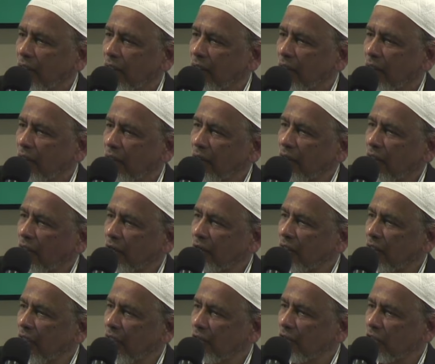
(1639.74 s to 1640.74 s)
there,
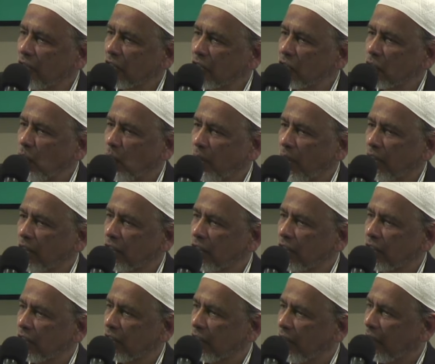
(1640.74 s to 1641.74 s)
there is so
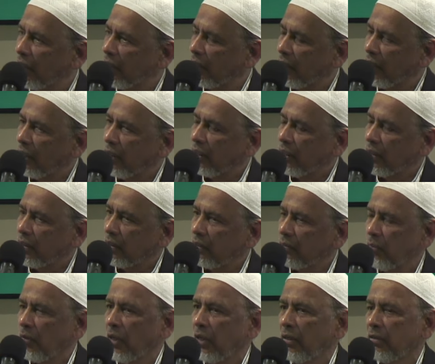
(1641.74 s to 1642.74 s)
much uh,
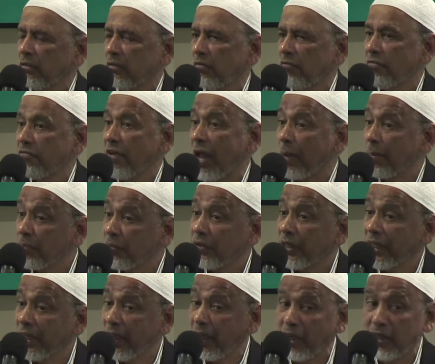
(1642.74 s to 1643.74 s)
uh,
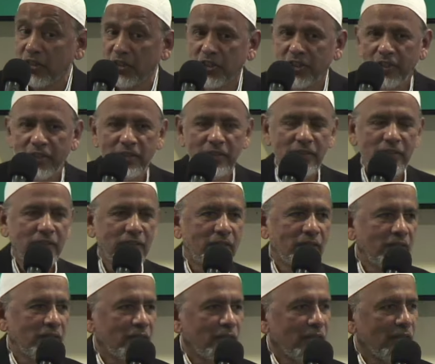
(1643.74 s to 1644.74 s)
fabrication,
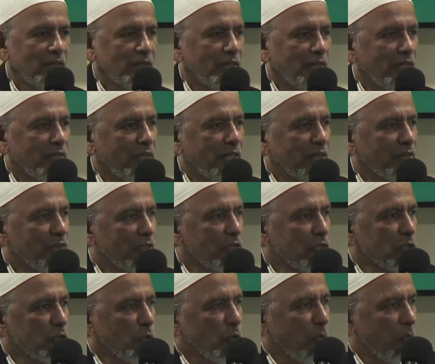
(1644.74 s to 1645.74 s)
there, there is
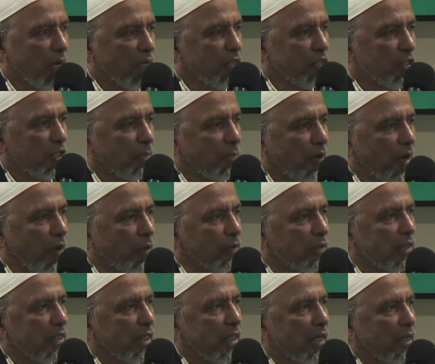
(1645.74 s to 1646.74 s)
so much about,
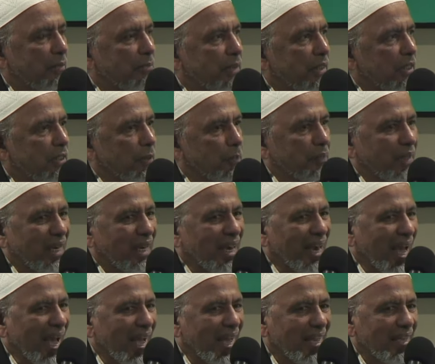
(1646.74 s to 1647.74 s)
uh, you know,
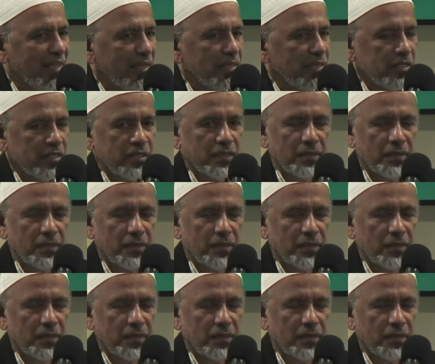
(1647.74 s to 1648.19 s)
lies